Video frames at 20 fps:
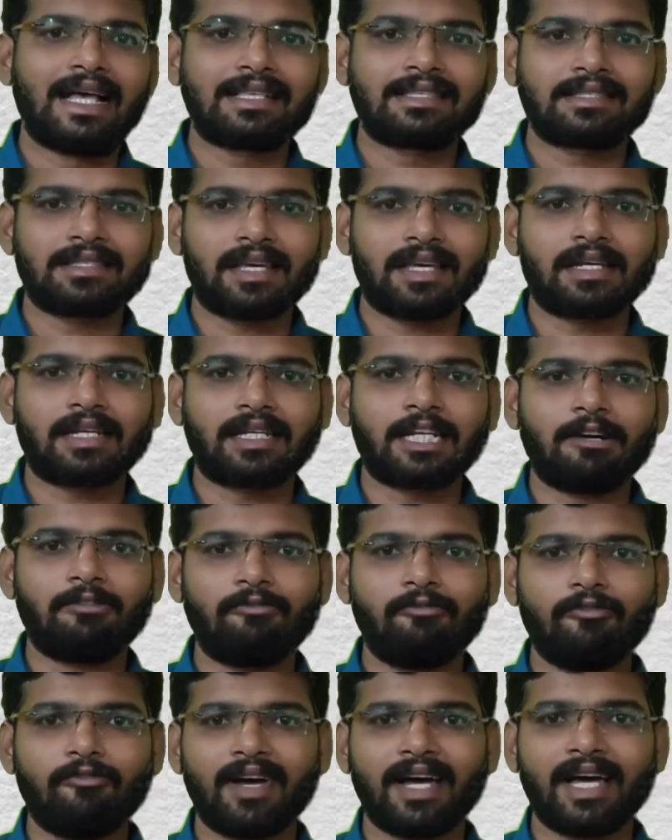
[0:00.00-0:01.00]

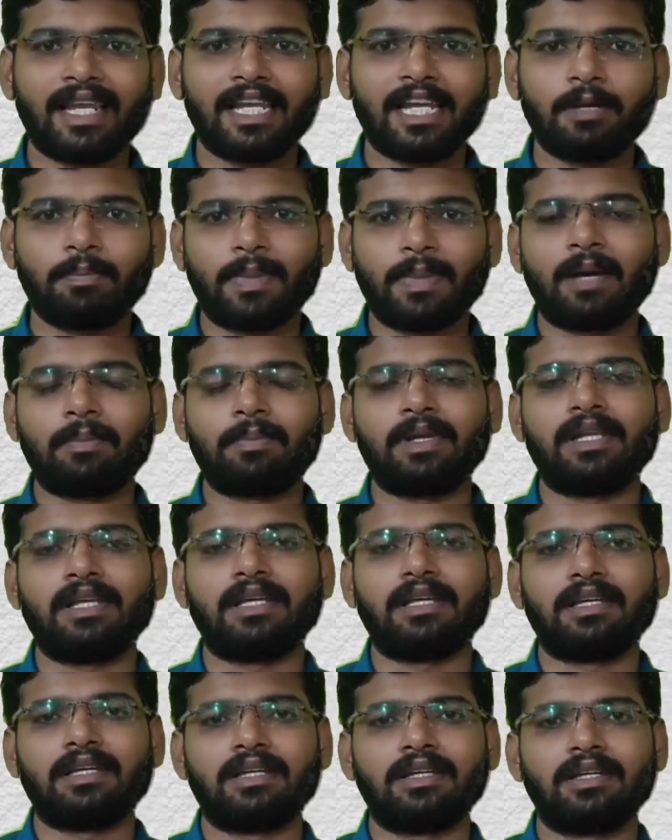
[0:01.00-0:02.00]
circumvallate
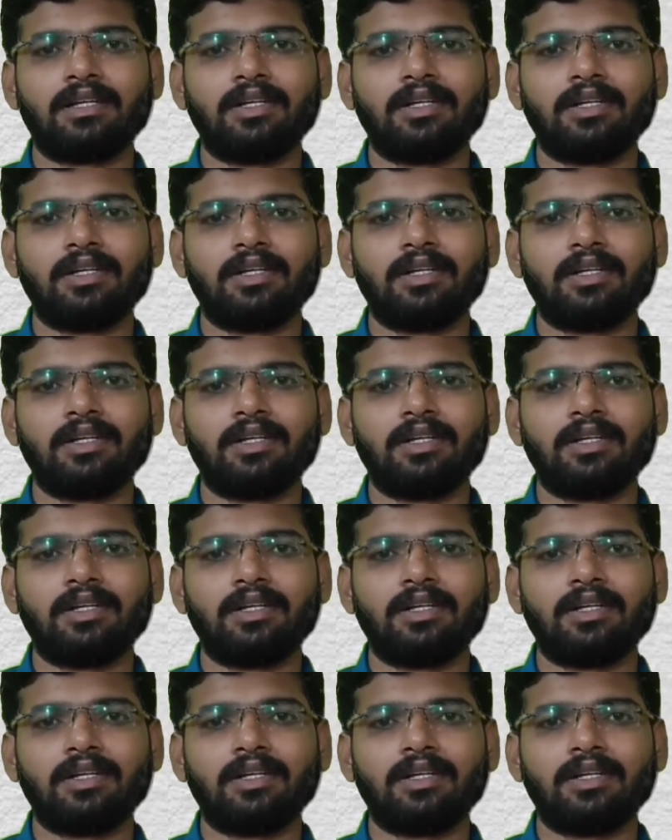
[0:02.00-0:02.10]
papillae.